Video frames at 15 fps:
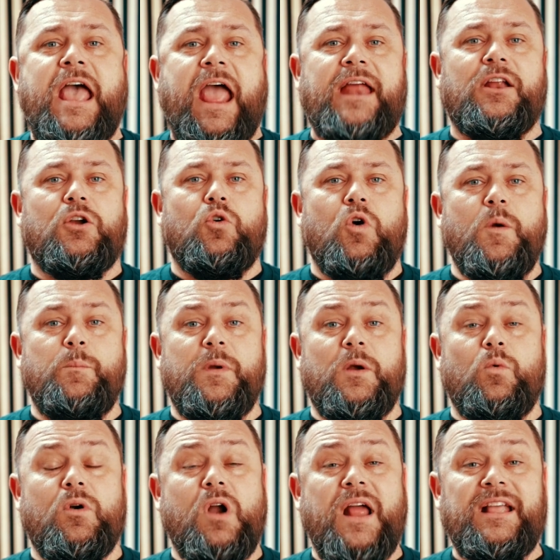and equipping
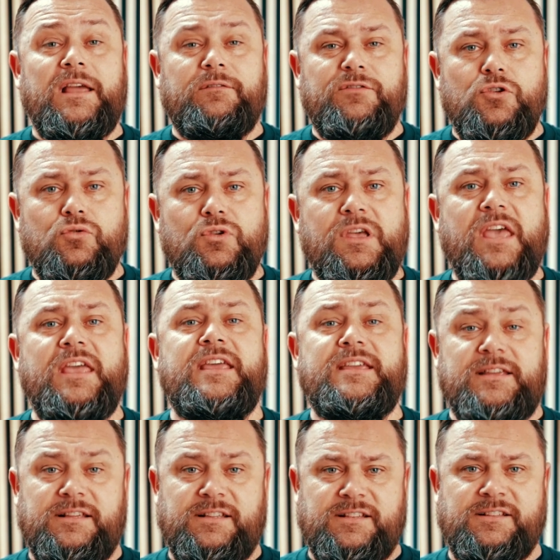where I give you
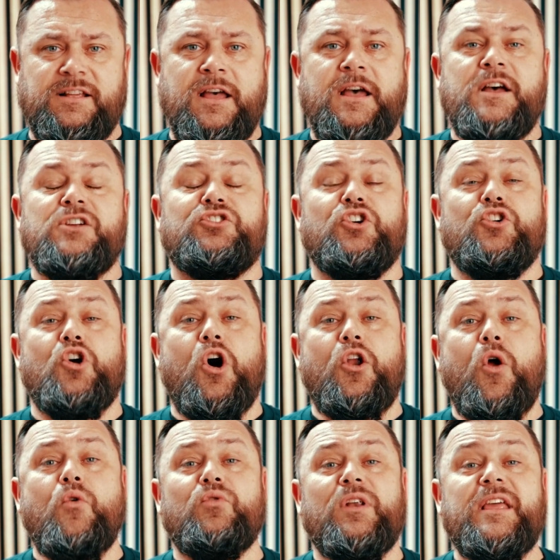keys to not
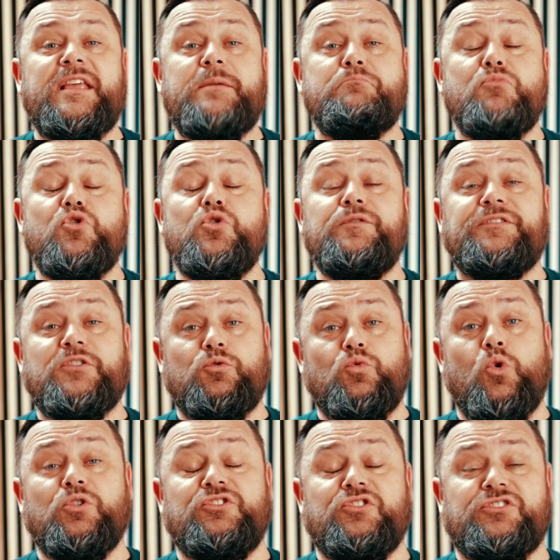only move
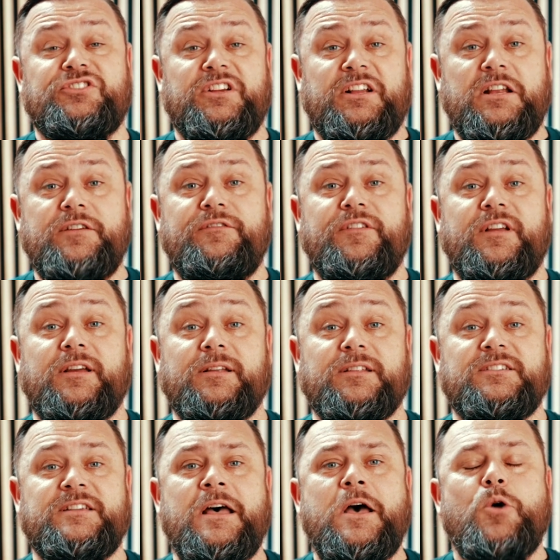towards your
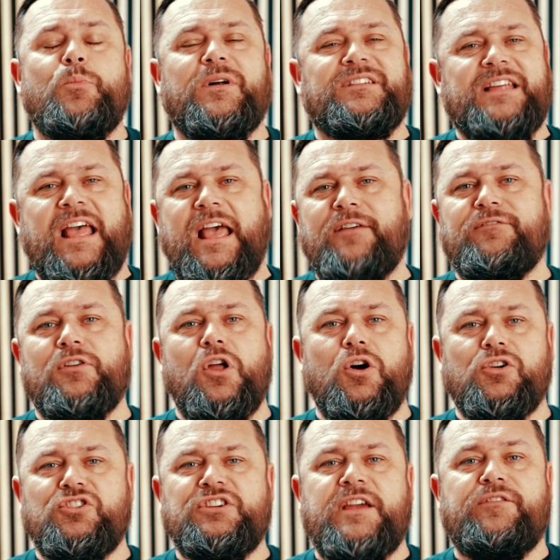significance, but to have
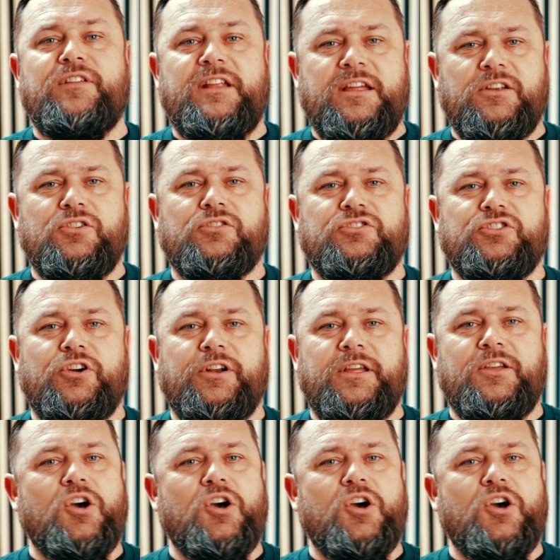longevity in your journey.